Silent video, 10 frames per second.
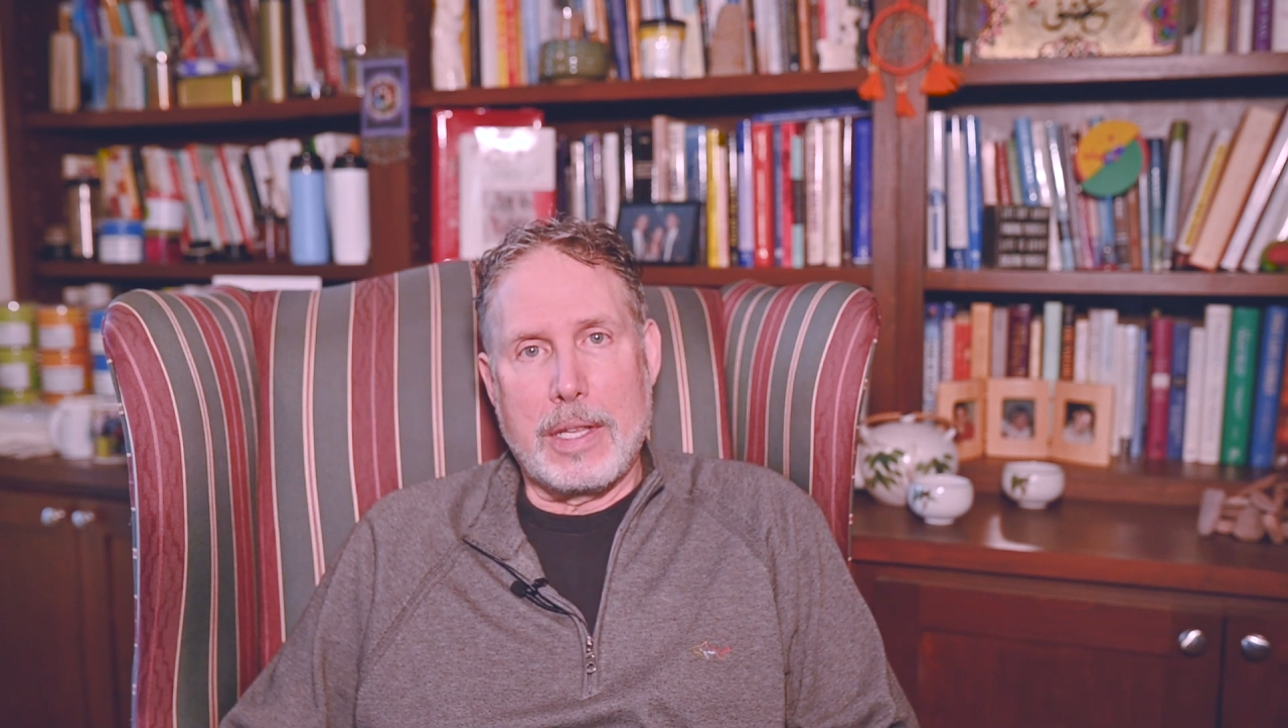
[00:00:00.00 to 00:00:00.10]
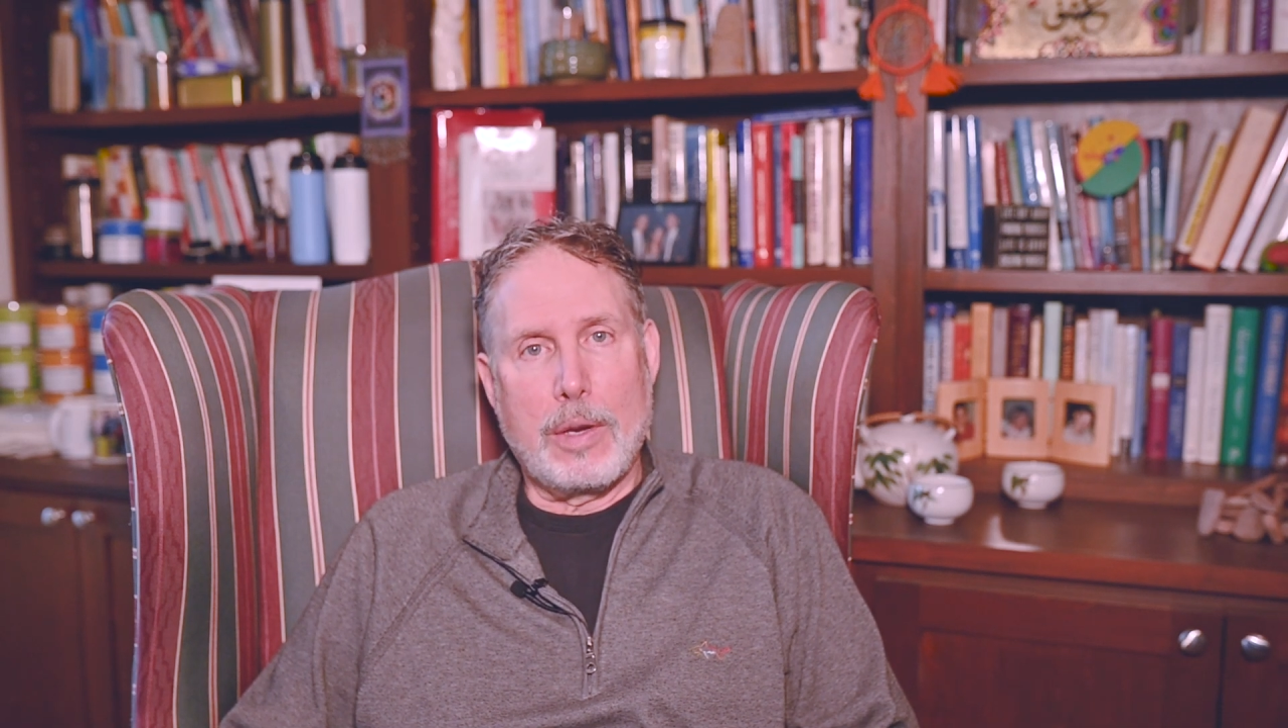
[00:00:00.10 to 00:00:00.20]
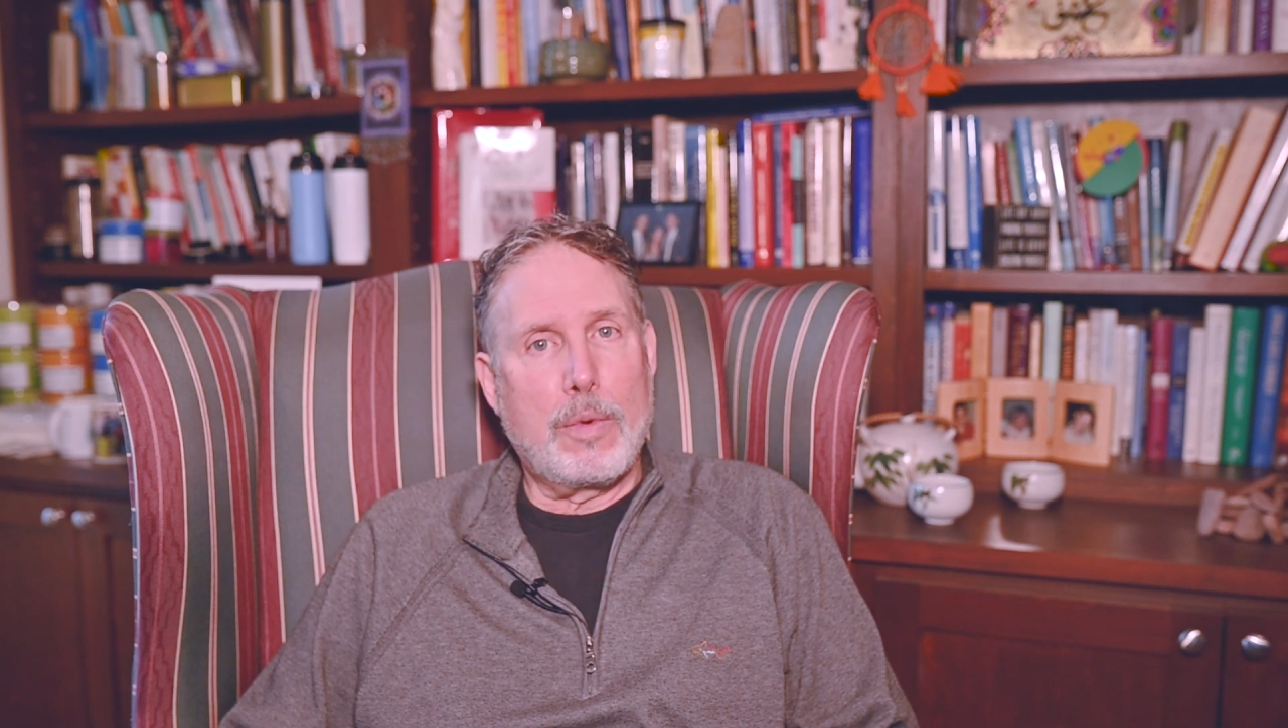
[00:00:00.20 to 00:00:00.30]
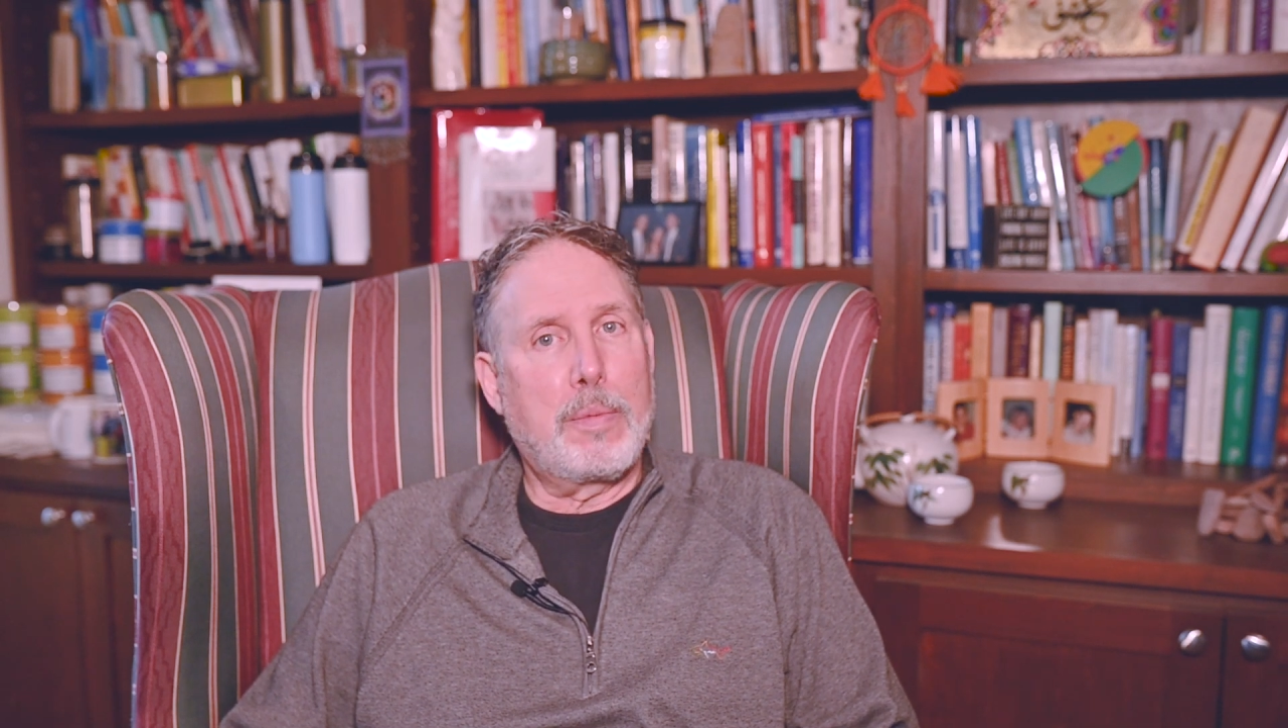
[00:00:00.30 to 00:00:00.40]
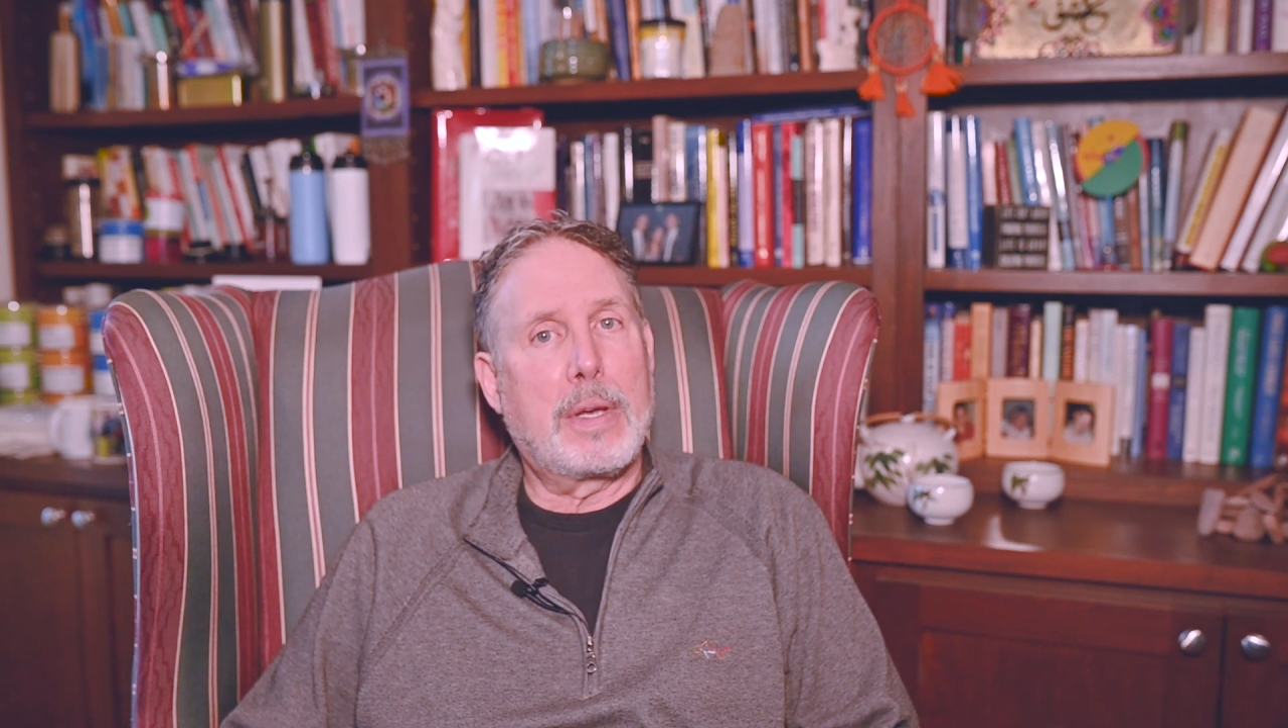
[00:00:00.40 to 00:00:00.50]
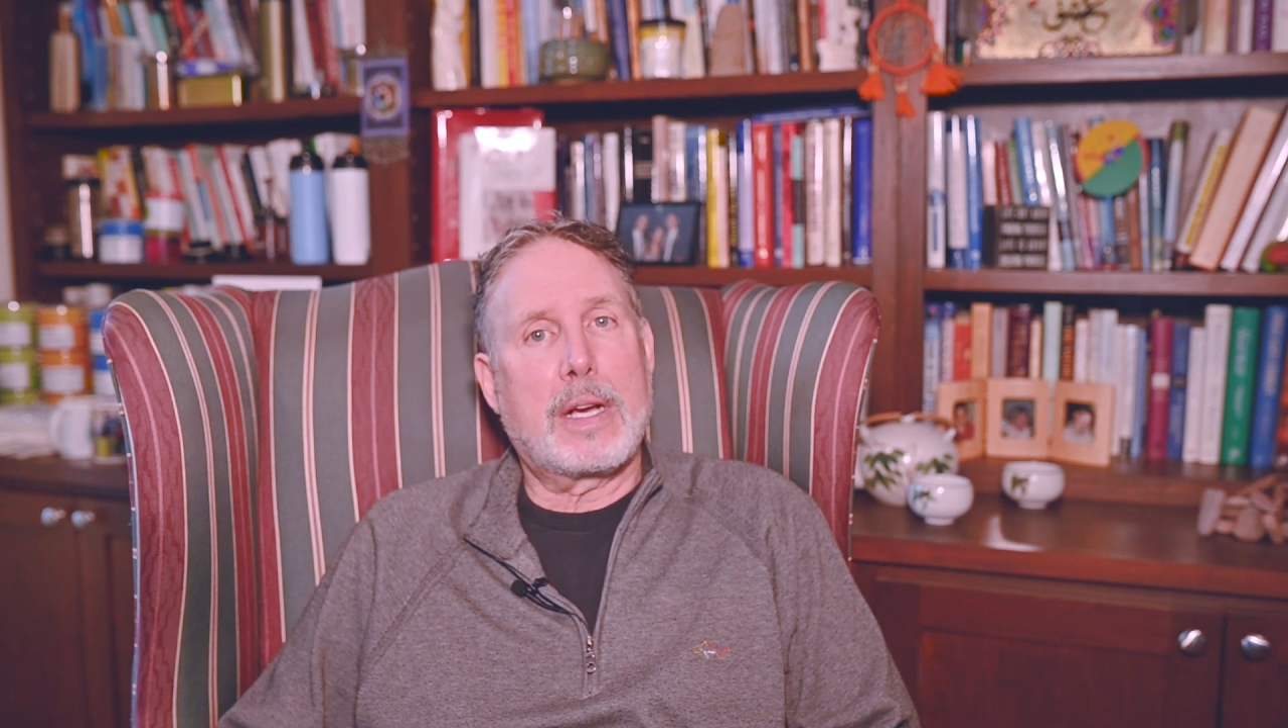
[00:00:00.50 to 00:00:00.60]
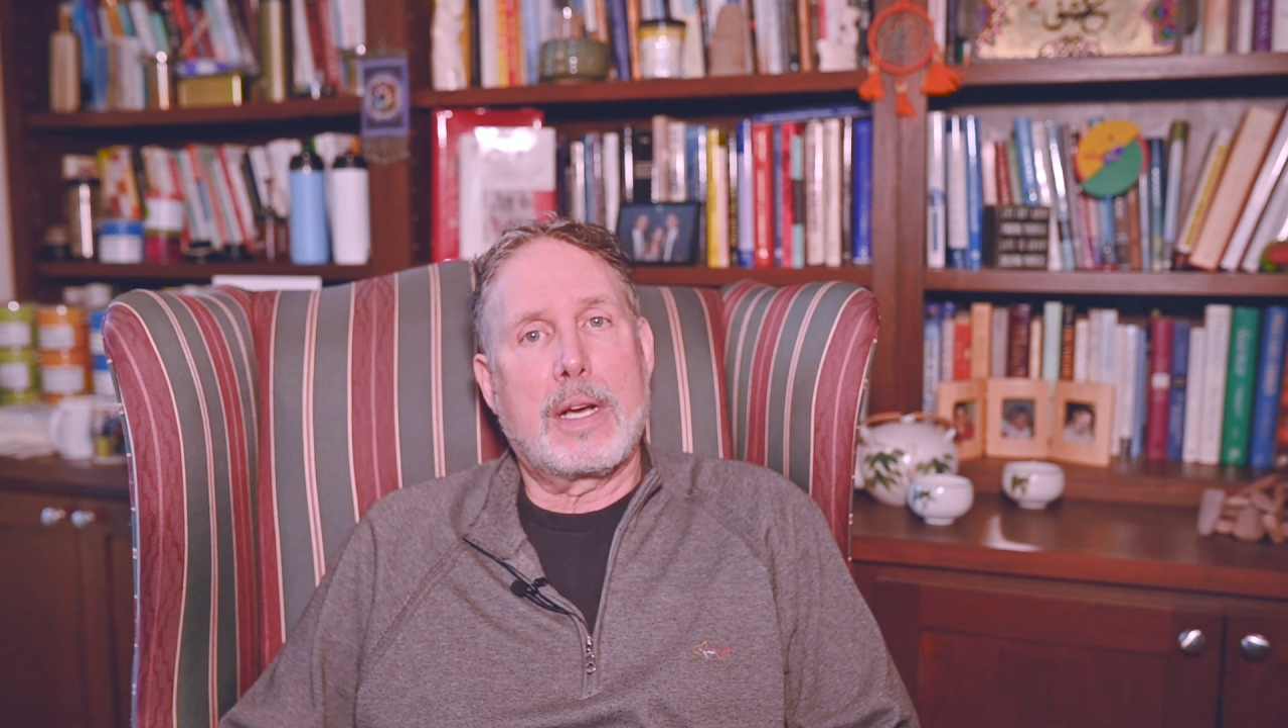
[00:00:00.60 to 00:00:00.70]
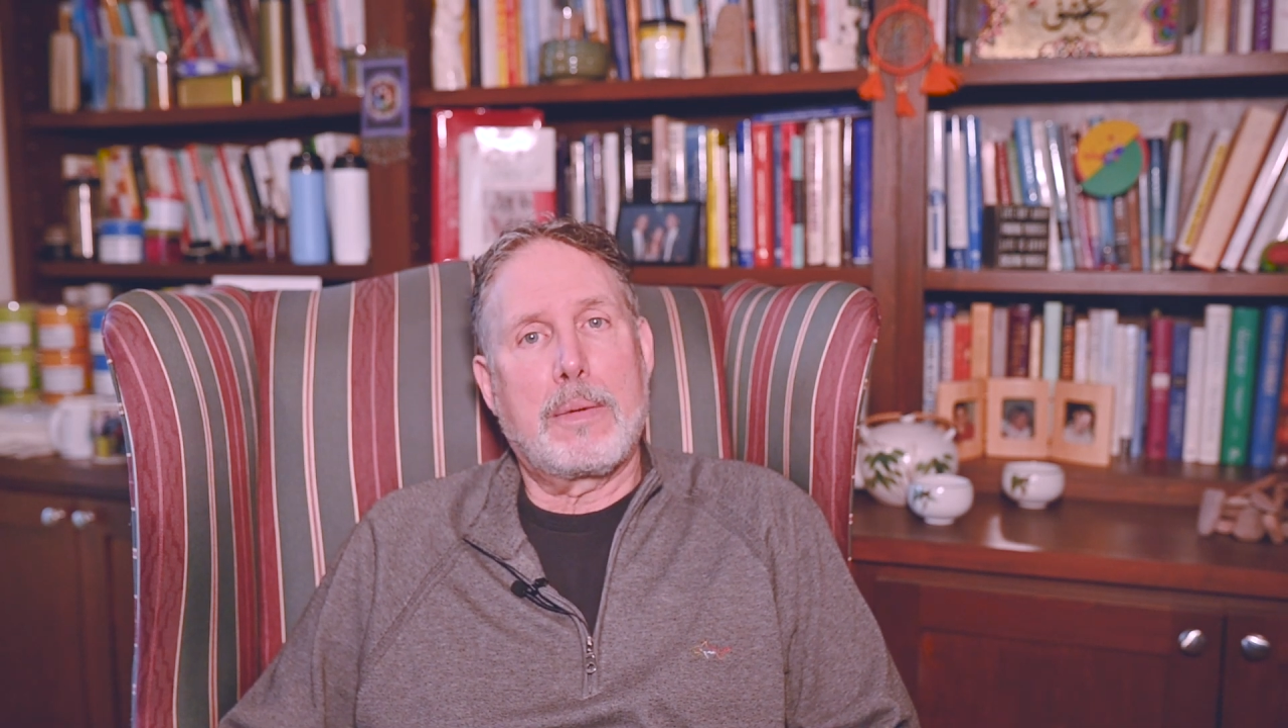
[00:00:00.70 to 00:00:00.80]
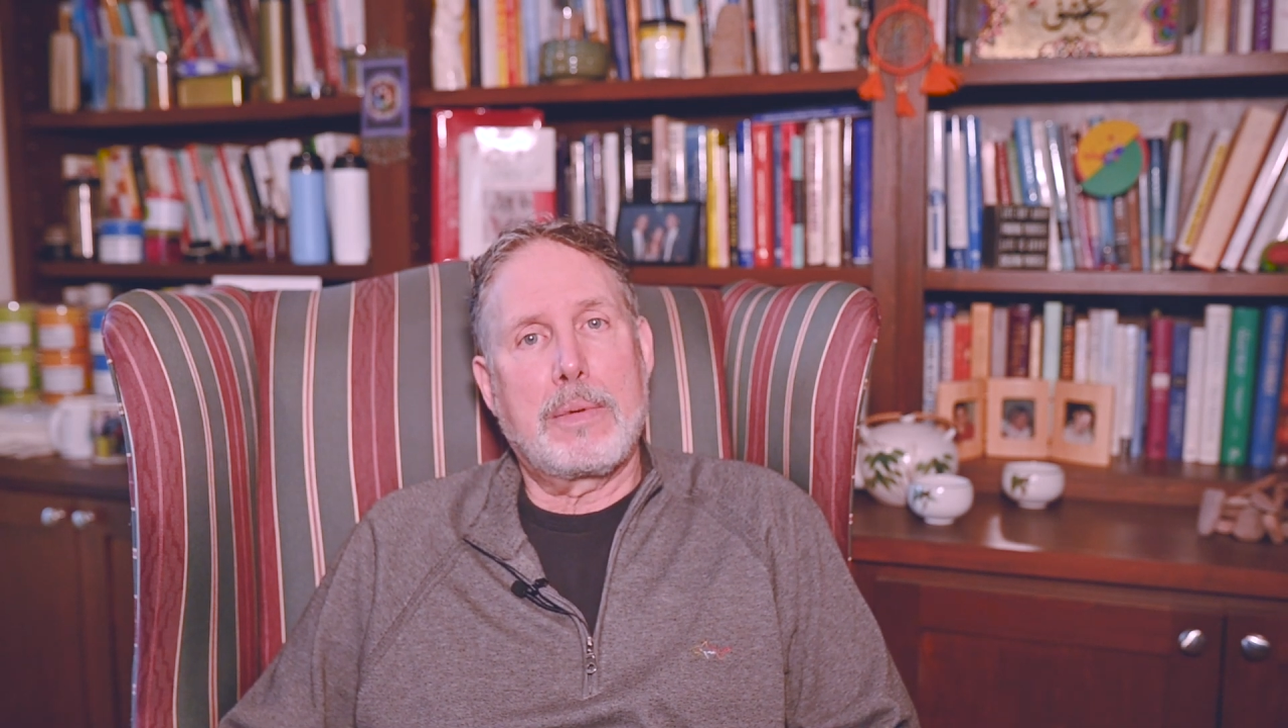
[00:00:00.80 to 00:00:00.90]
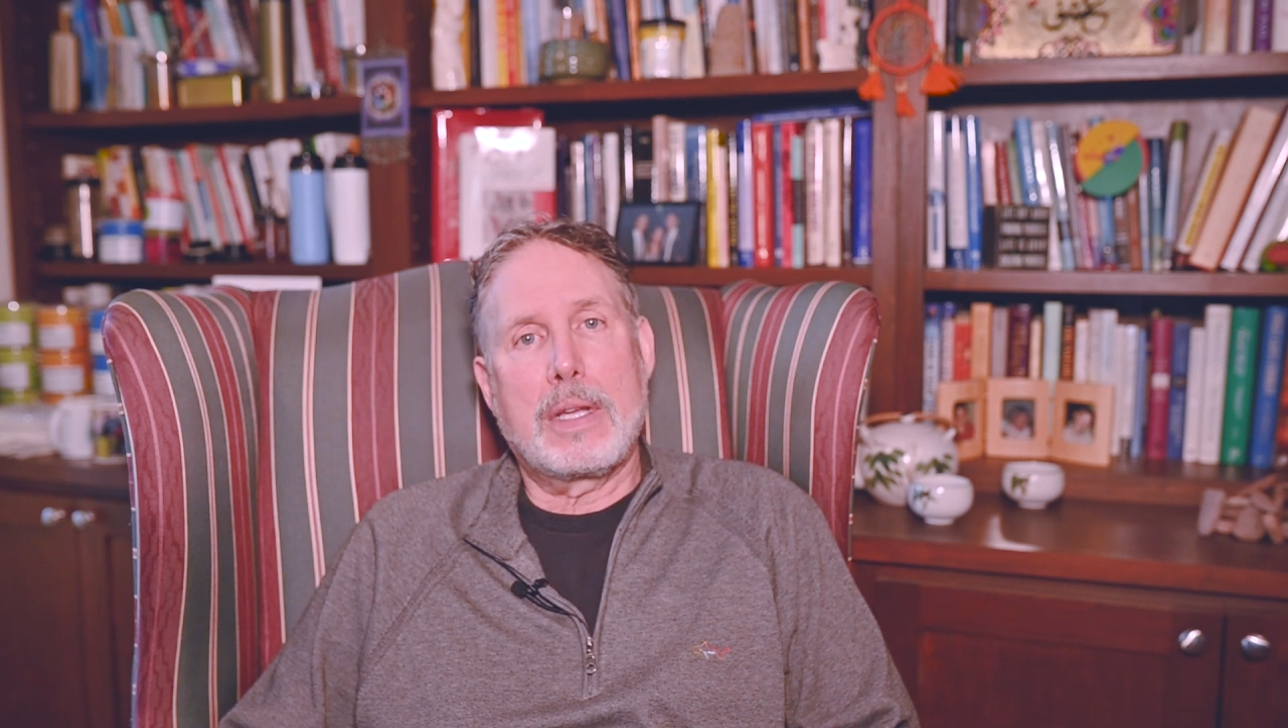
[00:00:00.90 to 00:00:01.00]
that we pick up